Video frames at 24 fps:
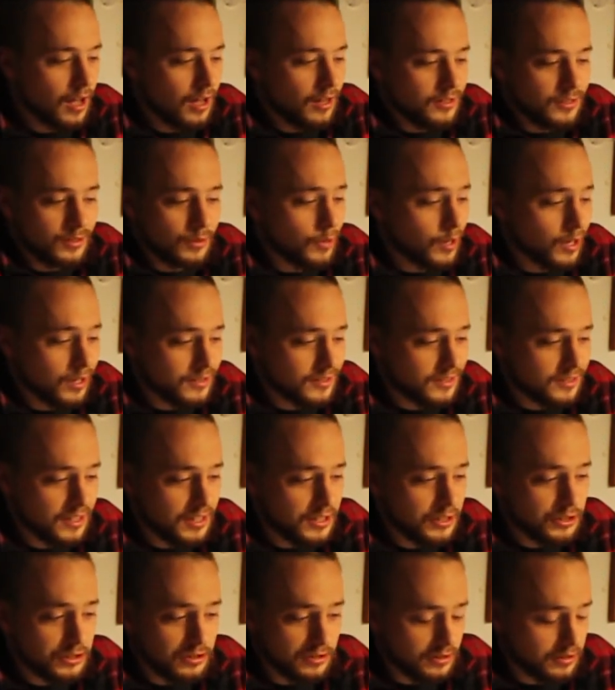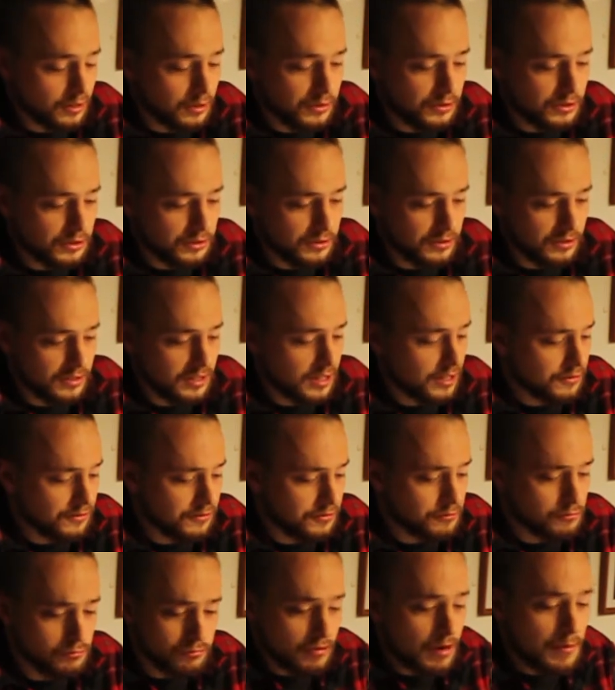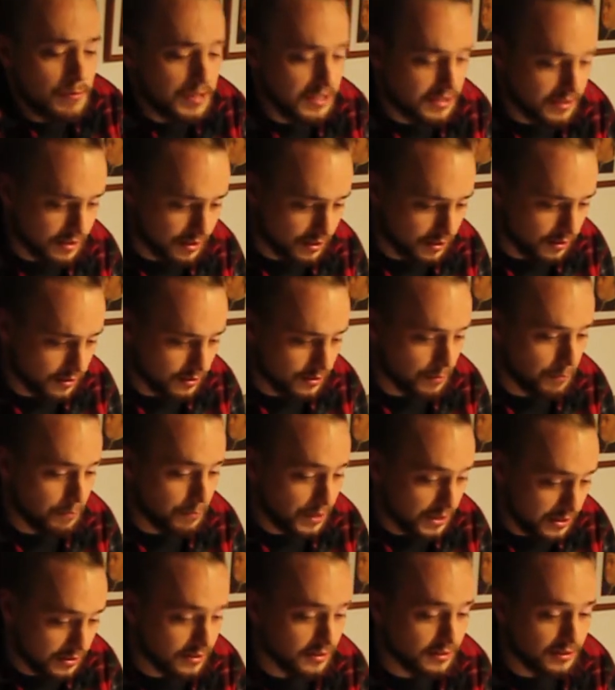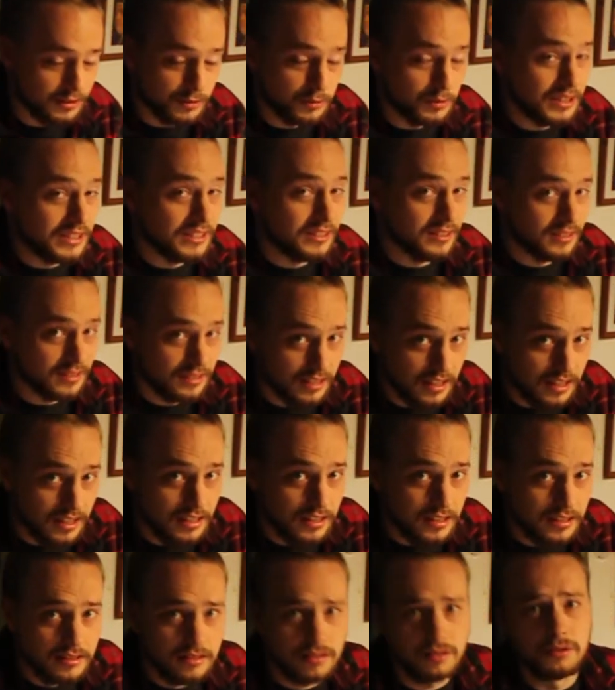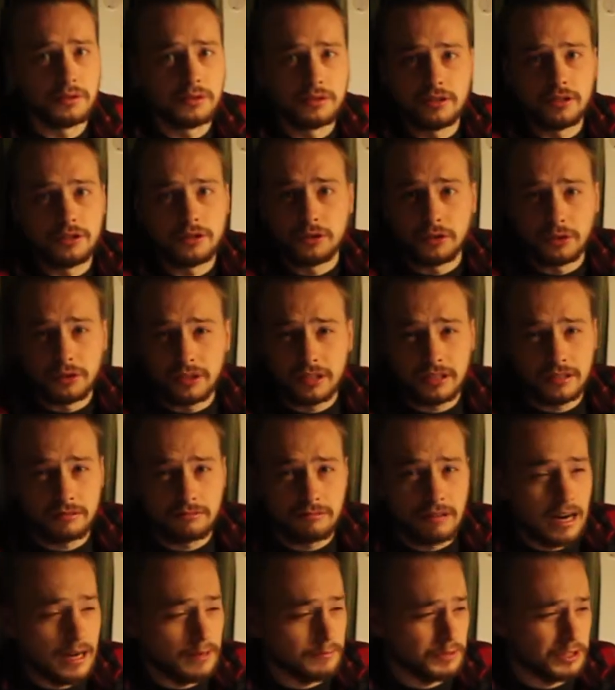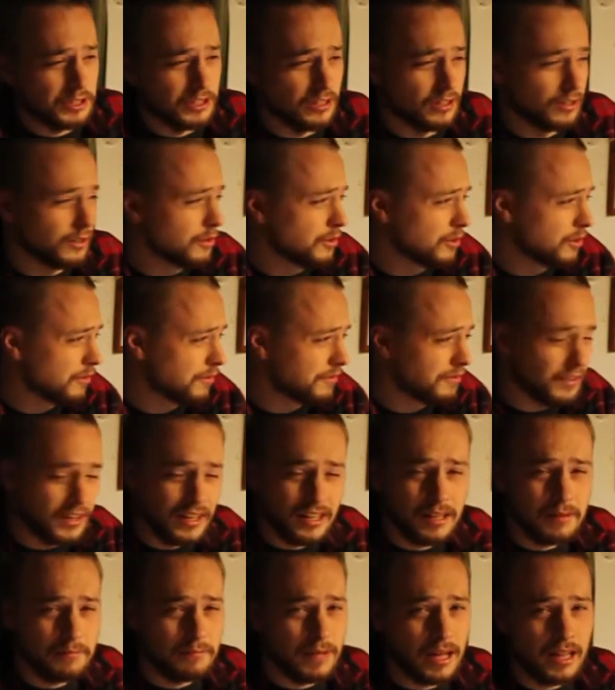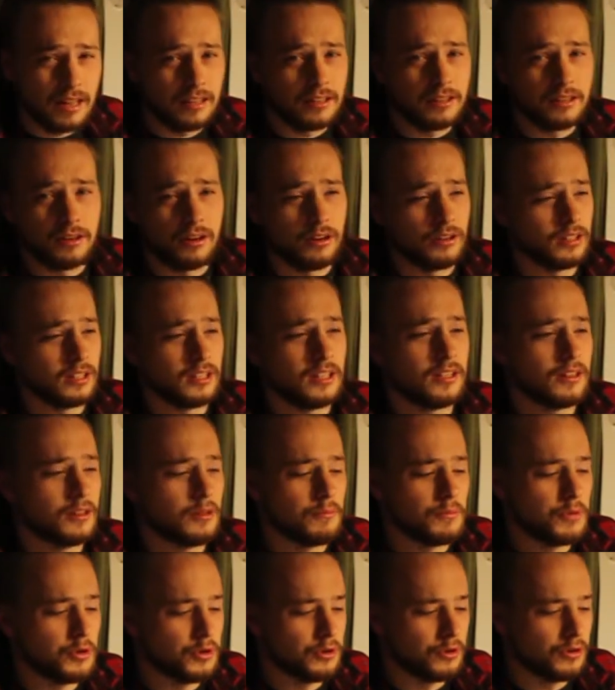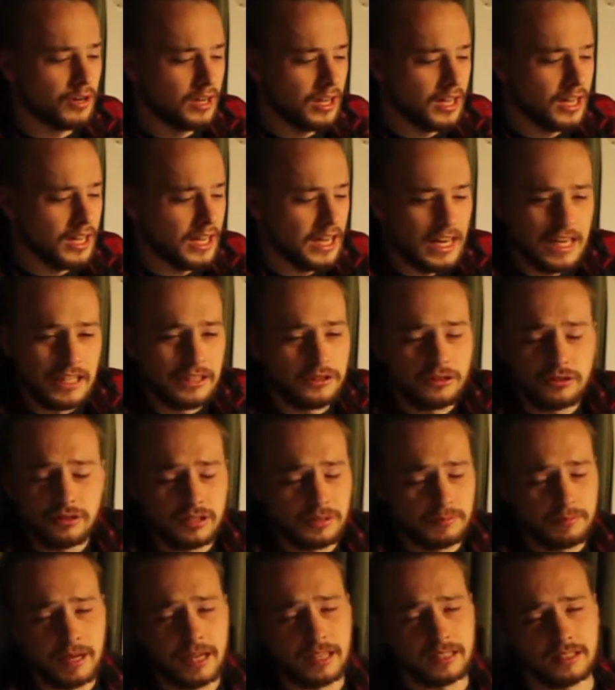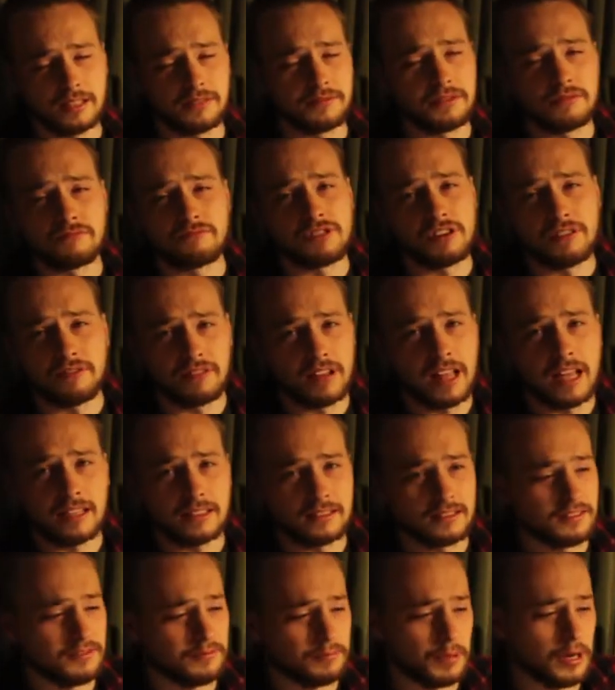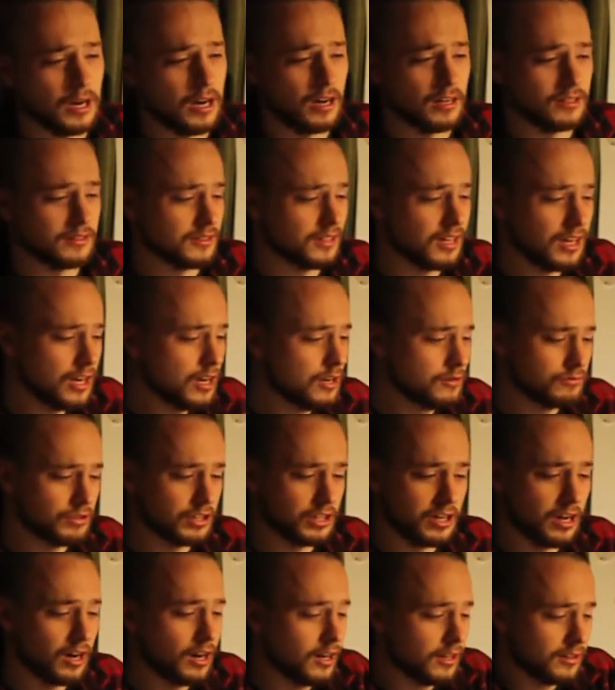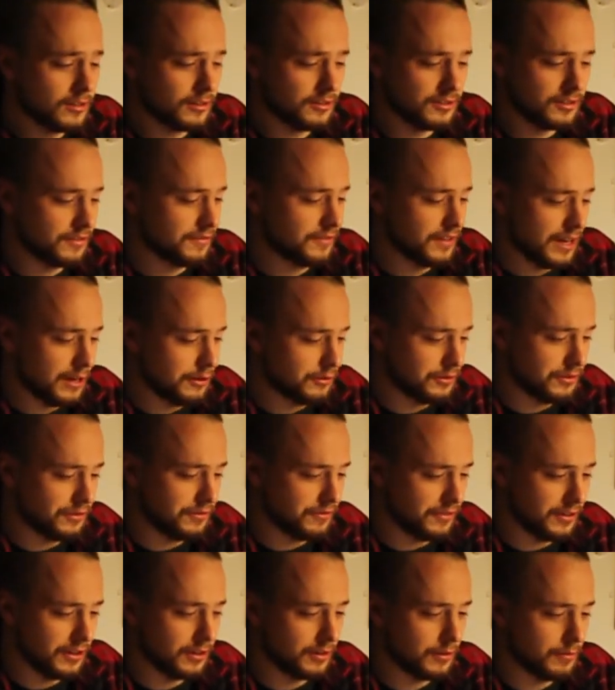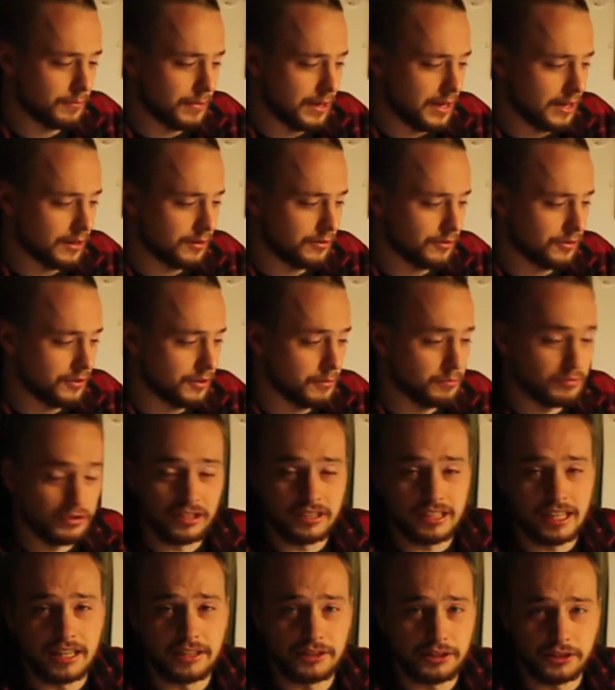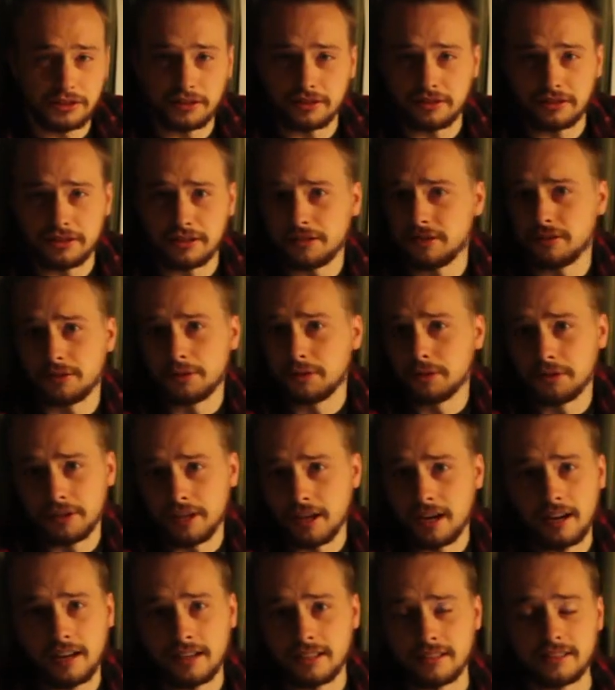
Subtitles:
So I'd say just lose yourself grimacing at the bittersweet scenes or the joyous rapture, or feeling melancholy at the more introspective and reflective parts, regardless of how you feel about the pretentiousness or the high